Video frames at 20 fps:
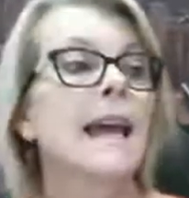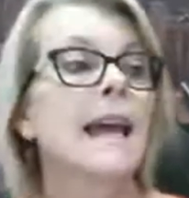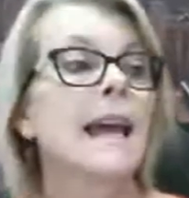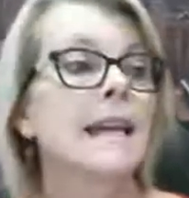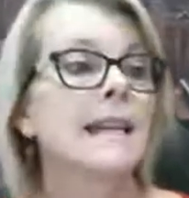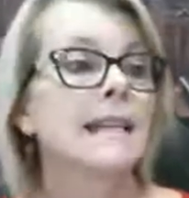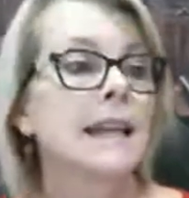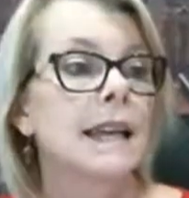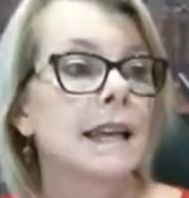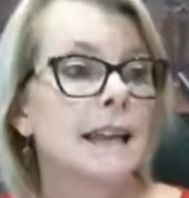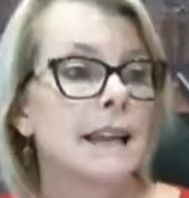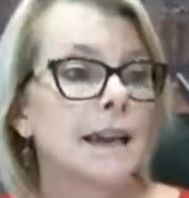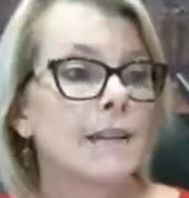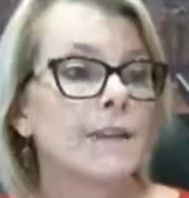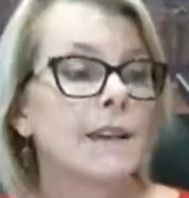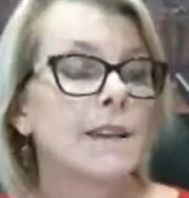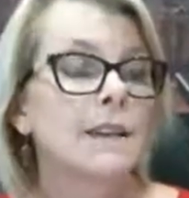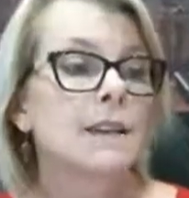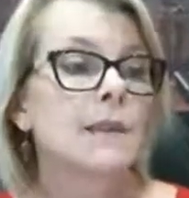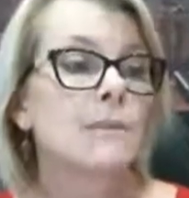and a
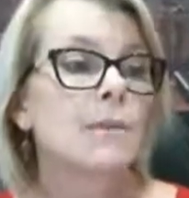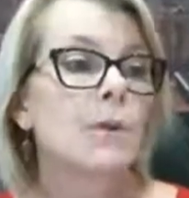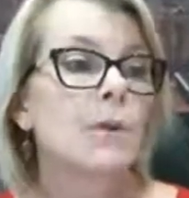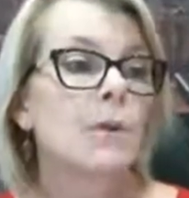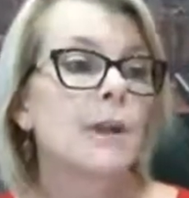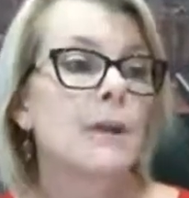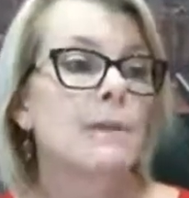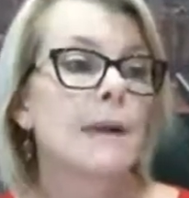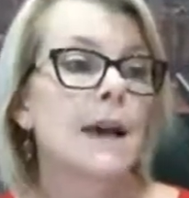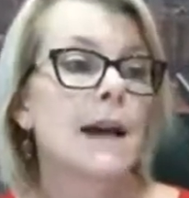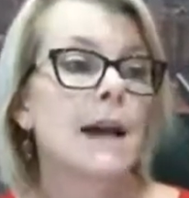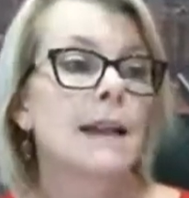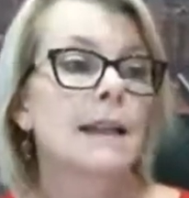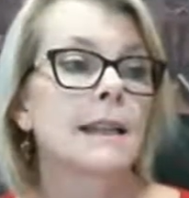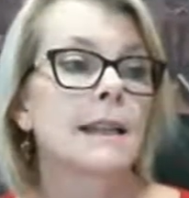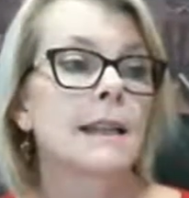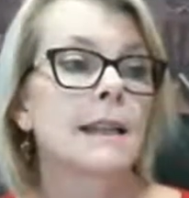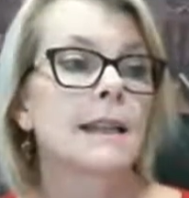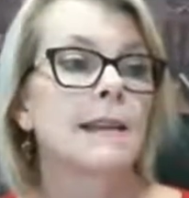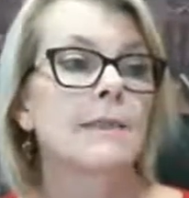loving, supporting
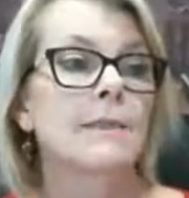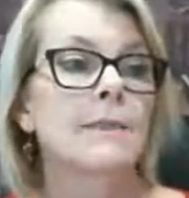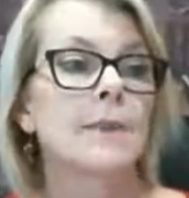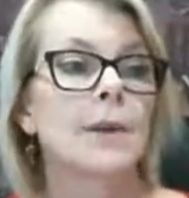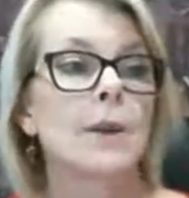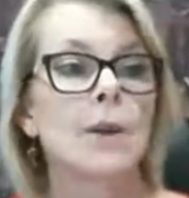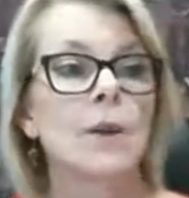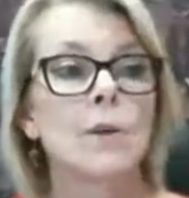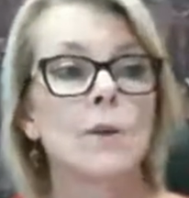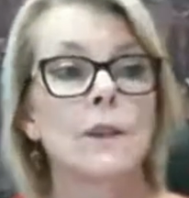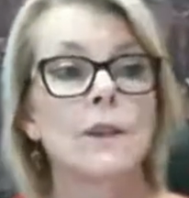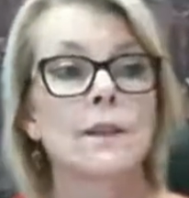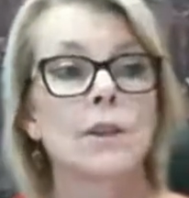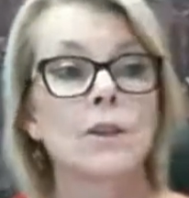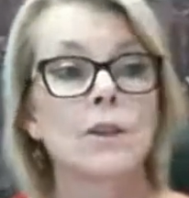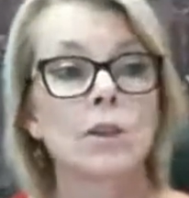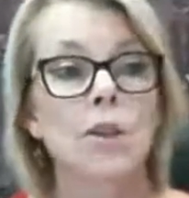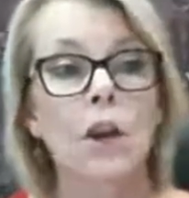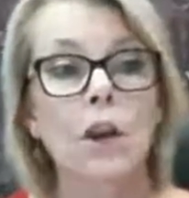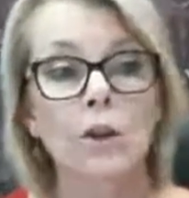partner who
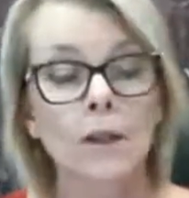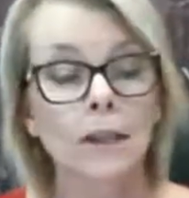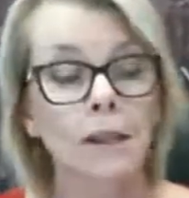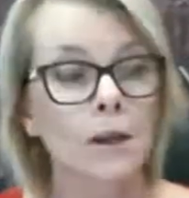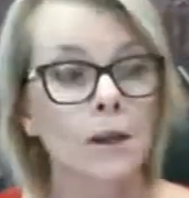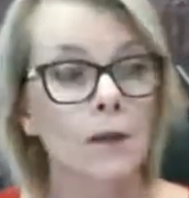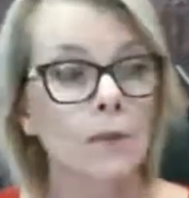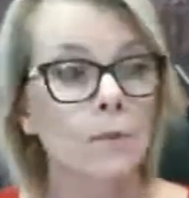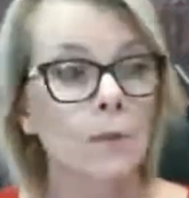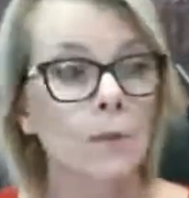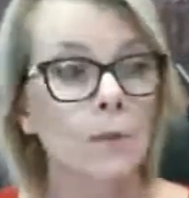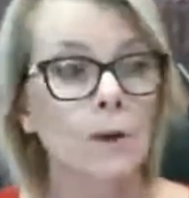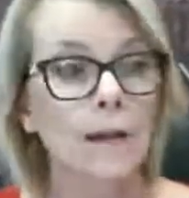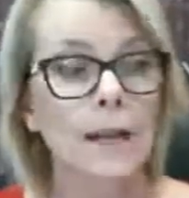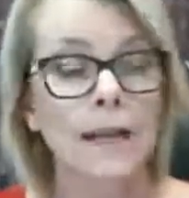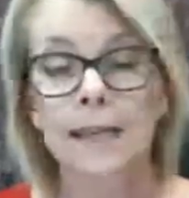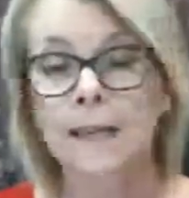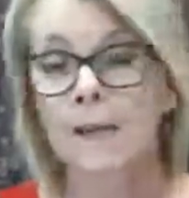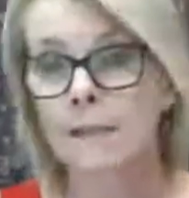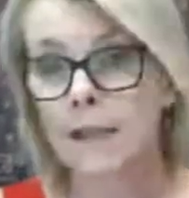is totally on board
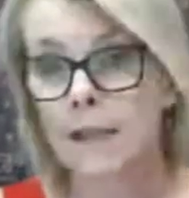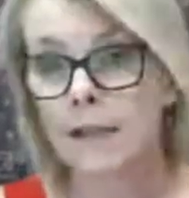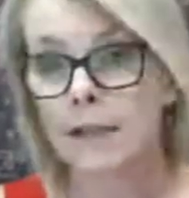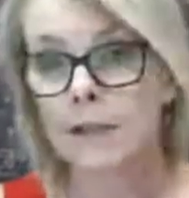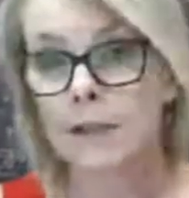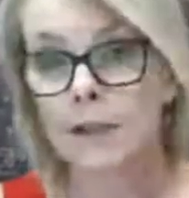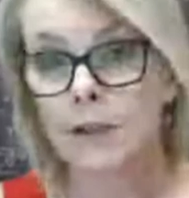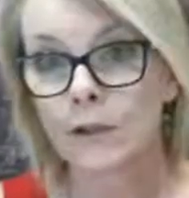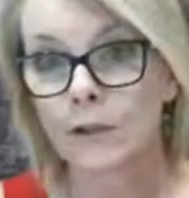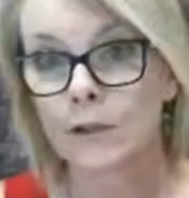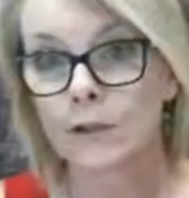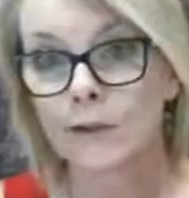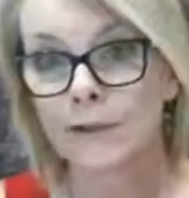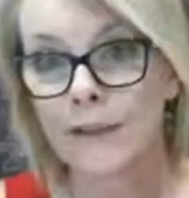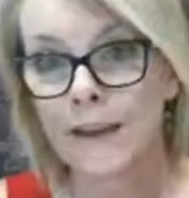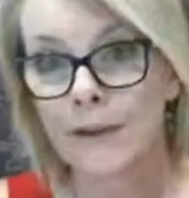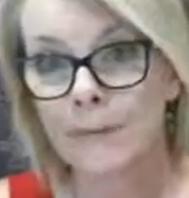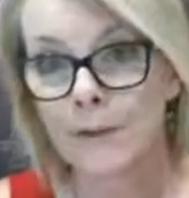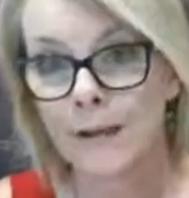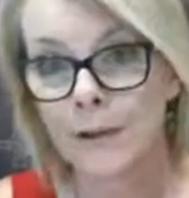and committed to the new
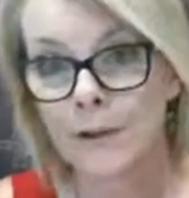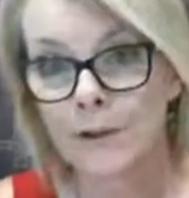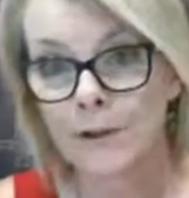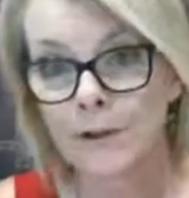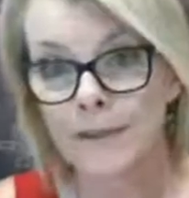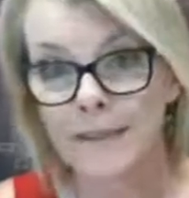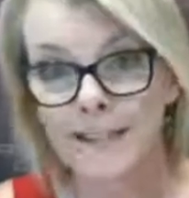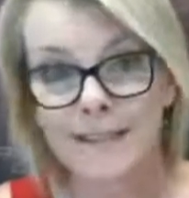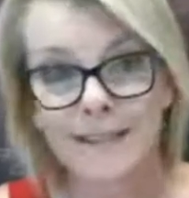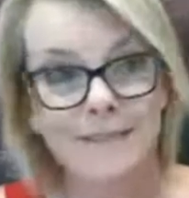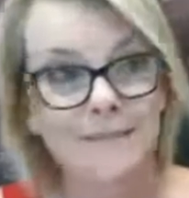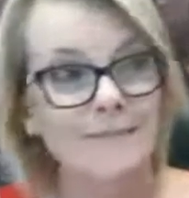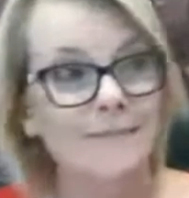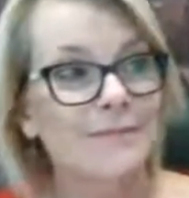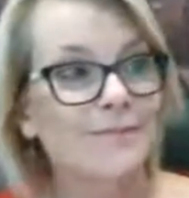family unit.